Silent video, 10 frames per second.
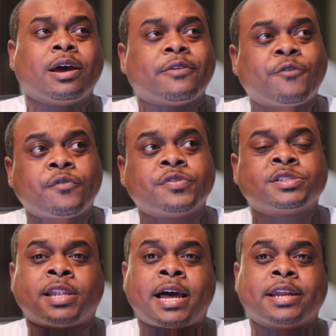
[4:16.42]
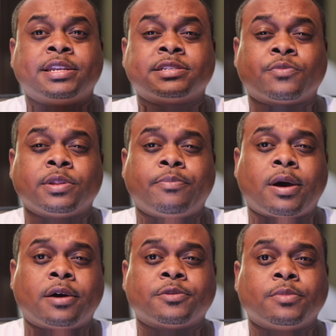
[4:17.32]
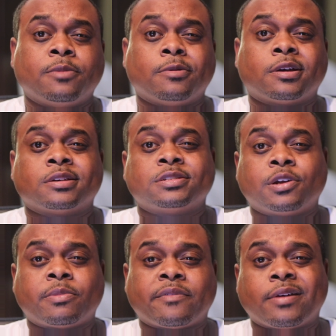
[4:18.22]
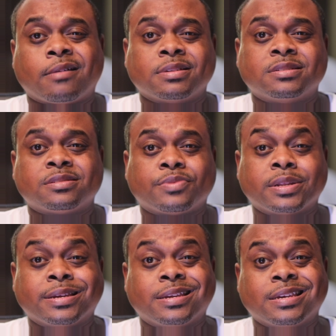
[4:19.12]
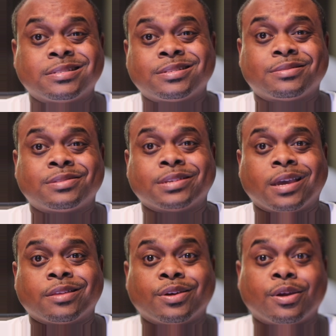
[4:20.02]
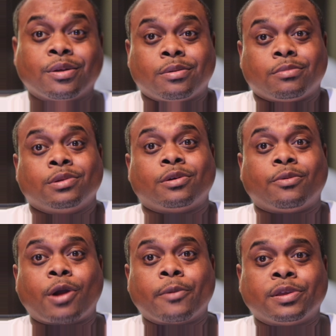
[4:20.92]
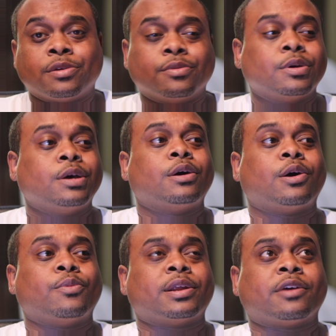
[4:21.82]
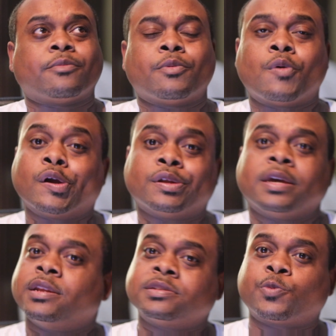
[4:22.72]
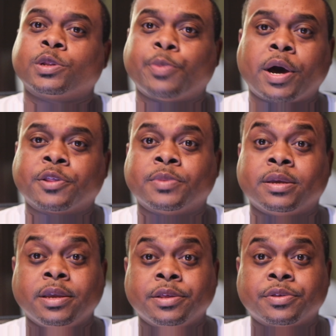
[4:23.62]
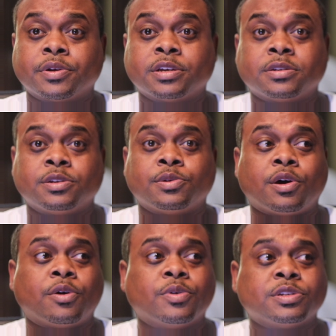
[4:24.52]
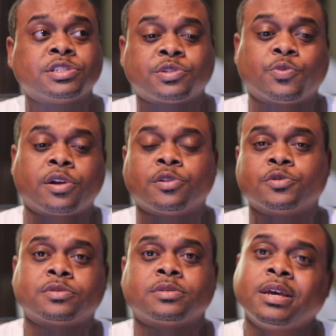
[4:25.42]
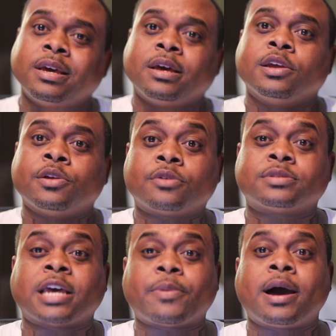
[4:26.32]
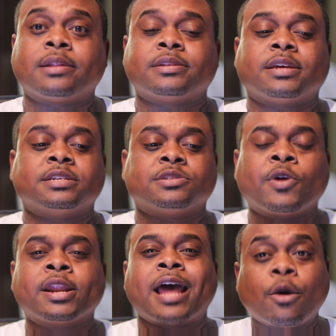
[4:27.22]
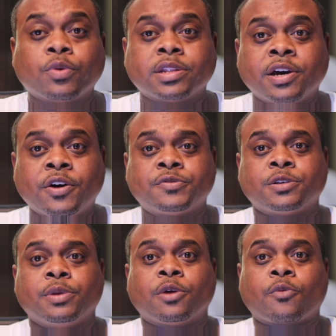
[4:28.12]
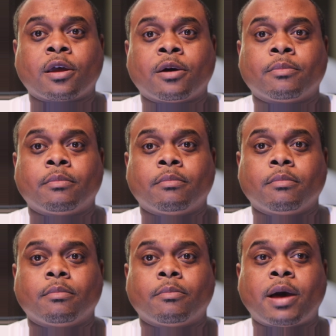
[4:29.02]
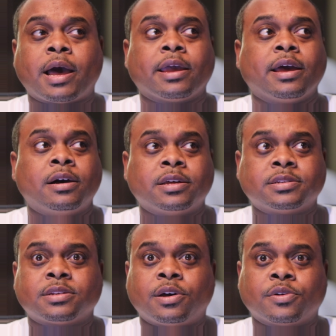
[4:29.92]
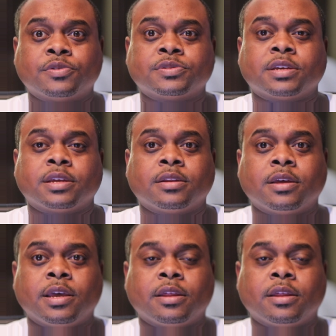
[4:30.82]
4th of July doesn't really bother me because, my family just really gets together and, barbecue or whatever. Memorial Day doesn't really bother me either. It's just one of those, type of holidays. Granted, I would love to be around my aunts, uncles, and